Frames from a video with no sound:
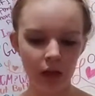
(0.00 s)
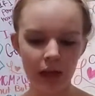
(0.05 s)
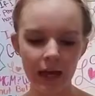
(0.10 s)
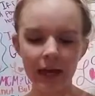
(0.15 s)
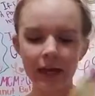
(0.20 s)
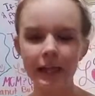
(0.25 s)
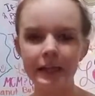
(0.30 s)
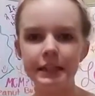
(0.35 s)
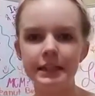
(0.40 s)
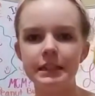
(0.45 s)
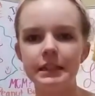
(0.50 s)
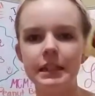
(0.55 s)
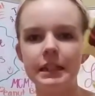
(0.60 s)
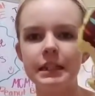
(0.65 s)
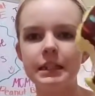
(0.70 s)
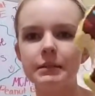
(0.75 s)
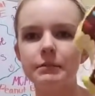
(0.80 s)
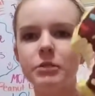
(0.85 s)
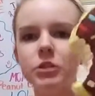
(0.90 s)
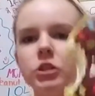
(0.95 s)
I got this thing
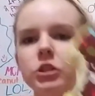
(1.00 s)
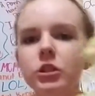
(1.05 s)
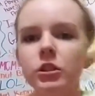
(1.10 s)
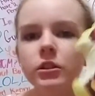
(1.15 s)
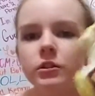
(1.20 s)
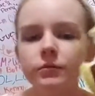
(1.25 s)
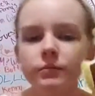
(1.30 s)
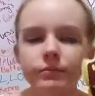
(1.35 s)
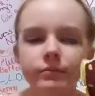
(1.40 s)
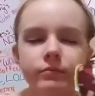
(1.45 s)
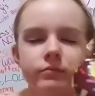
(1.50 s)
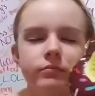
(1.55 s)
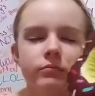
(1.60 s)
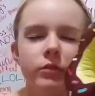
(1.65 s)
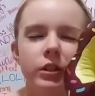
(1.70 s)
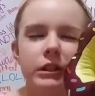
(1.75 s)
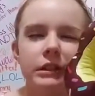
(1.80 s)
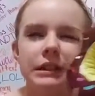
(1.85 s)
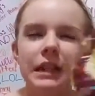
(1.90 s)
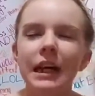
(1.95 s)
imager.
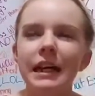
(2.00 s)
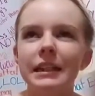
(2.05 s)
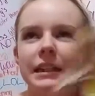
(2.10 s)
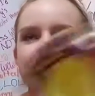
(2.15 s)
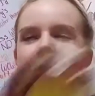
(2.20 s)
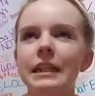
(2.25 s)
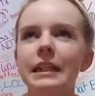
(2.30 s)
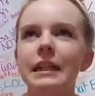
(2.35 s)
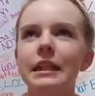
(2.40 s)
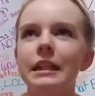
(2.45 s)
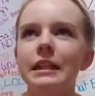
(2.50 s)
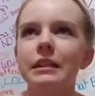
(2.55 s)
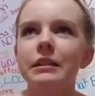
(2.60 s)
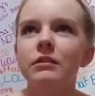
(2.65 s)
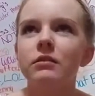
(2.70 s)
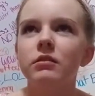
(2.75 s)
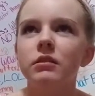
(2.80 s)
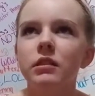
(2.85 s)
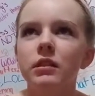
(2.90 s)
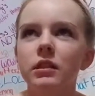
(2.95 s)
Well, I didn't get it.
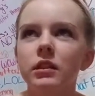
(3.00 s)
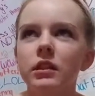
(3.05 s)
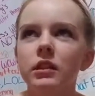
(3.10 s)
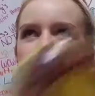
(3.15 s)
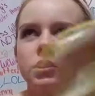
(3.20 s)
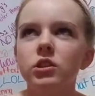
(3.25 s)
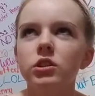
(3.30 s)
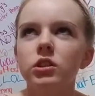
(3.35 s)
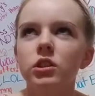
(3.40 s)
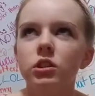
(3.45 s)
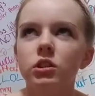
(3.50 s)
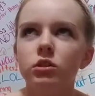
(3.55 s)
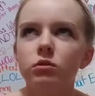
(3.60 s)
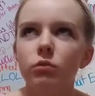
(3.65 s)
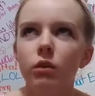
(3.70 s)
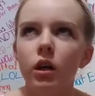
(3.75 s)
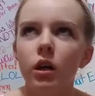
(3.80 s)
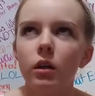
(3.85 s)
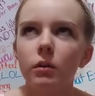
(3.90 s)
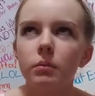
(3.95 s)
It was in a
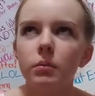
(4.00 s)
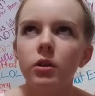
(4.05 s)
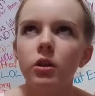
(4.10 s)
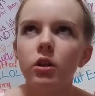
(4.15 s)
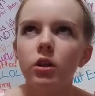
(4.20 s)
swap.